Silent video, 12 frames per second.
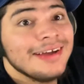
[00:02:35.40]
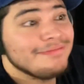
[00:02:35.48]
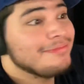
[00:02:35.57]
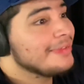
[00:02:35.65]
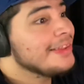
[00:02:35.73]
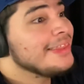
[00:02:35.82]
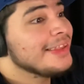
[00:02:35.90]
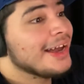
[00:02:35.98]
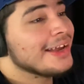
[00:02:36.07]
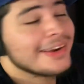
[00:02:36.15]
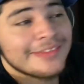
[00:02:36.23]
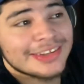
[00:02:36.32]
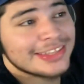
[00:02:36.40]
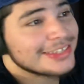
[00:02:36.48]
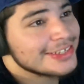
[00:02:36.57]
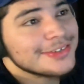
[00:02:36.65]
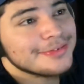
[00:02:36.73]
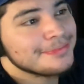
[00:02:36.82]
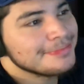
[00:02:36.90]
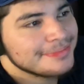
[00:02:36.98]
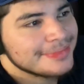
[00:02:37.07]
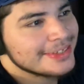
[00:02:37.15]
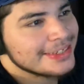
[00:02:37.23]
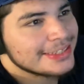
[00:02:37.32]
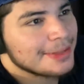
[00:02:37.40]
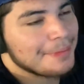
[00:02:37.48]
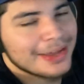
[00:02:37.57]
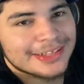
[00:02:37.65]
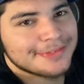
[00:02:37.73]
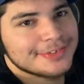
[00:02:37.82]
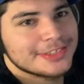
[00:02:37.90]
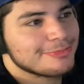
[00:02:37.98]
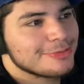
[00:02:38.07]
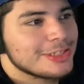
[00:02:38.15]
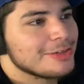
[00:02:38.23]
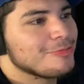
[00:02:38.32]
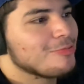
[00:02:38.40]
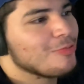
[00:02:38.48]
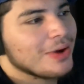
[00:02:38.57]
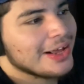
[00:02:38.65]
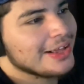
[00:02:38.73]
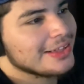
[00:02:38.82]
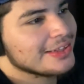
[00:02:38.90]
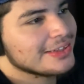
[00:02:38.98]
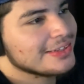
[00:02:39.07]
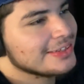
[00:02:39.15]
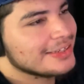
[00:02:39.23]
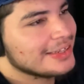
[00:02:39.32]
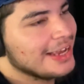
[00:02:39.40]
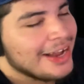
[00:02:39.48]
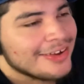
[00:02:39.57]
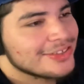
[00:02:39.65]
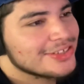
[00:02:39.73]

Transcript: Guys, you know, I really do. The pilot was really well how it